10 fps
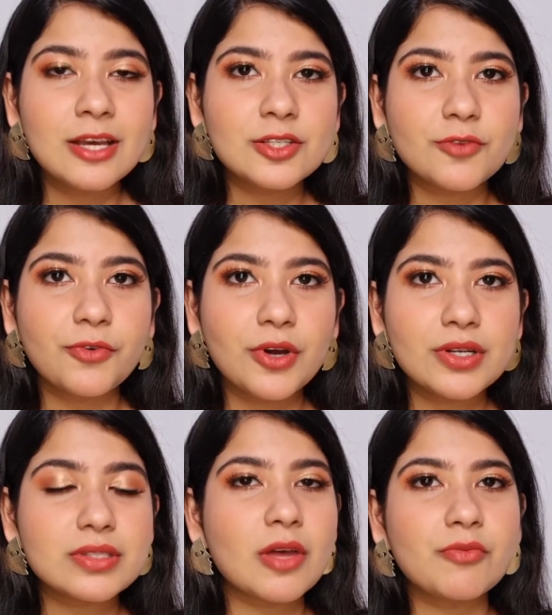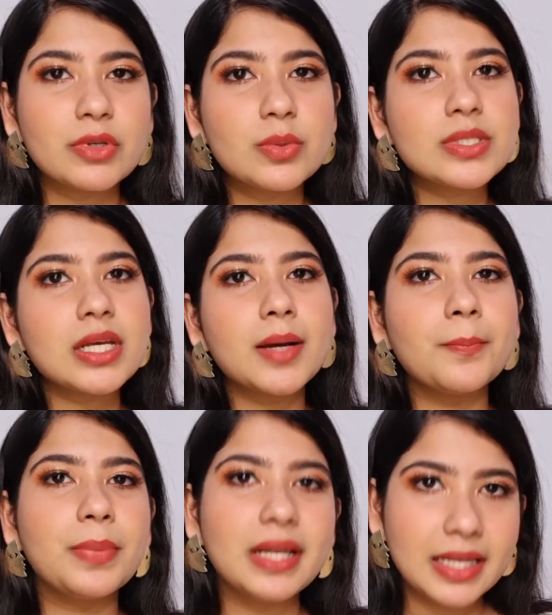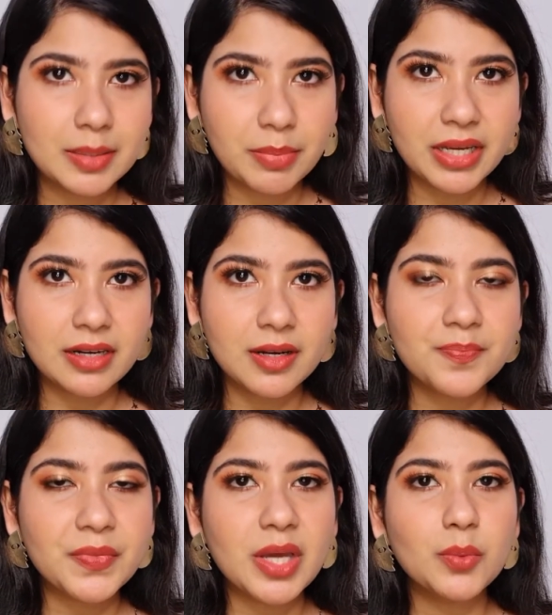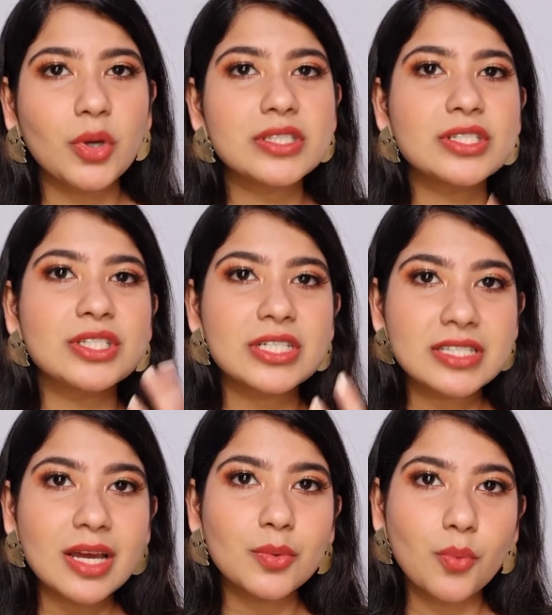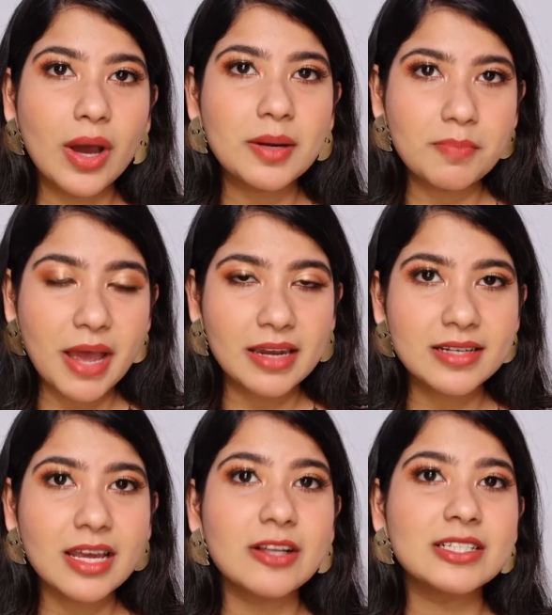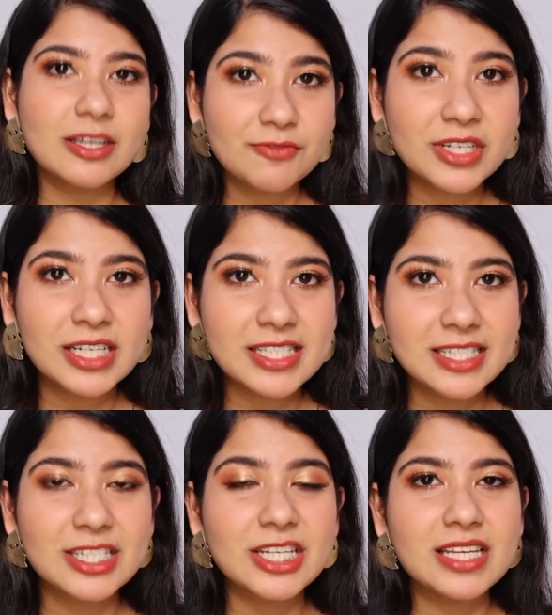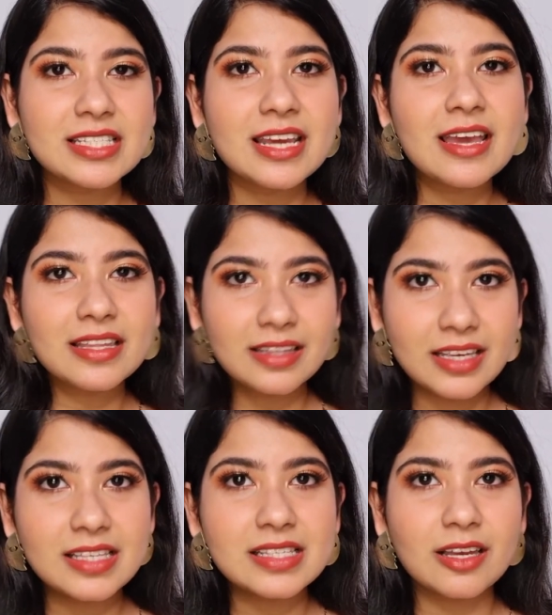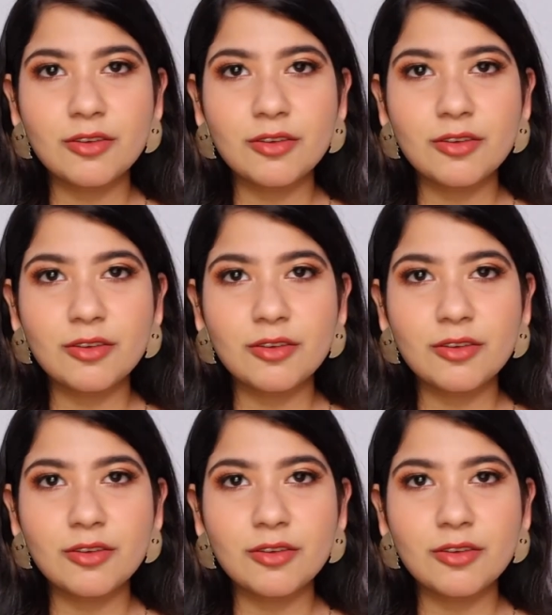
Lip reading: So for someone who is a complete beginner and wants just that one palette, I'll definitely suggest these,